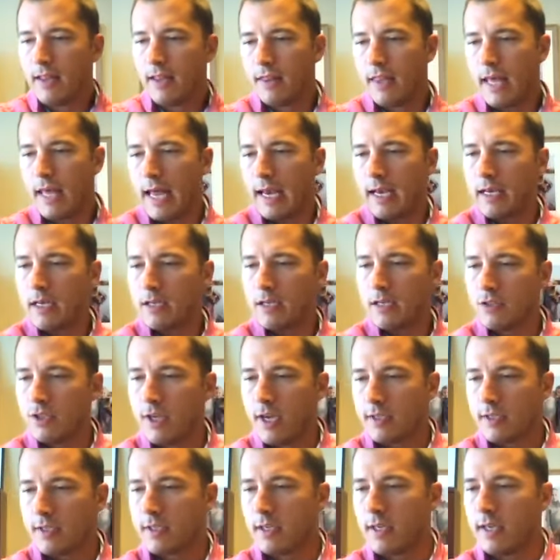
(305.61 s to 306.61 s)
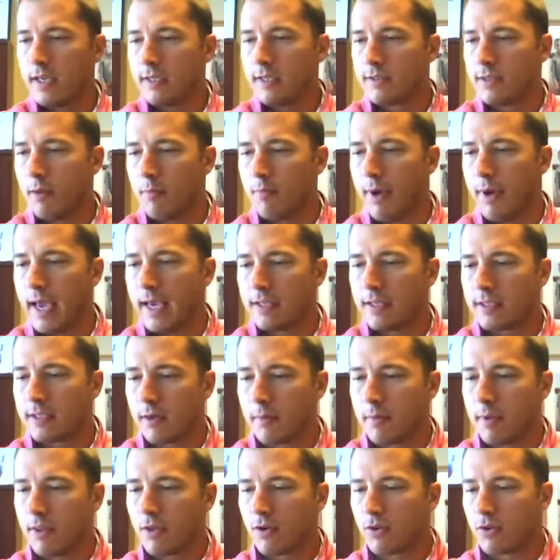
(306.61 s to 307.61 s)
That, Justin, is the basic.
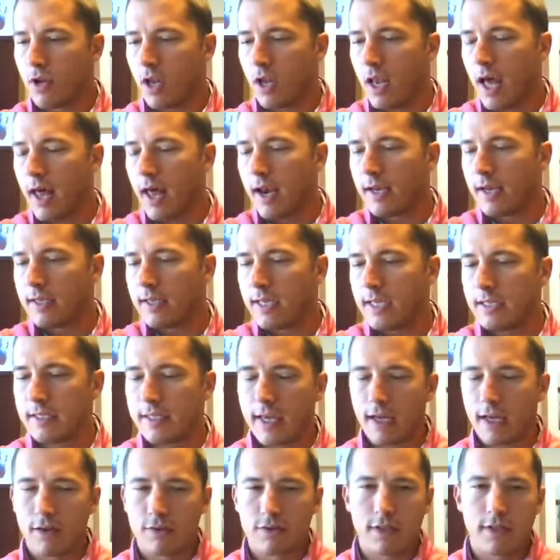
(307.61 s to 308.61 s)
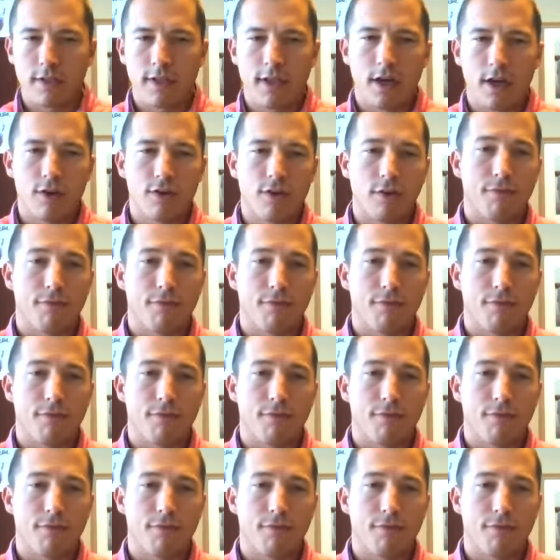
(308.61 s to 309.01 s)
I mean, there's a lot of details in there.